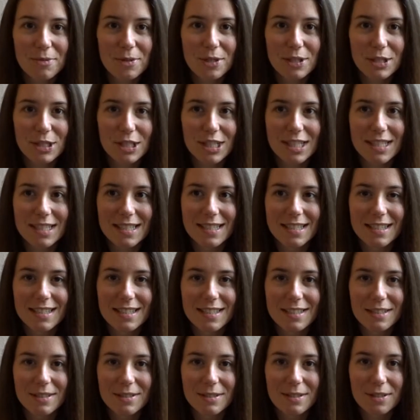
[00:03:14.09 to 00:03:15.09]
which
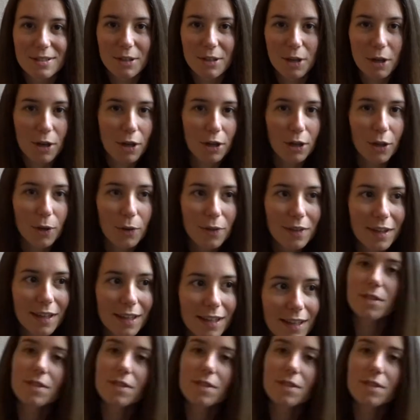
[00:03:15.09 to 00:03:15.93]
is clothing.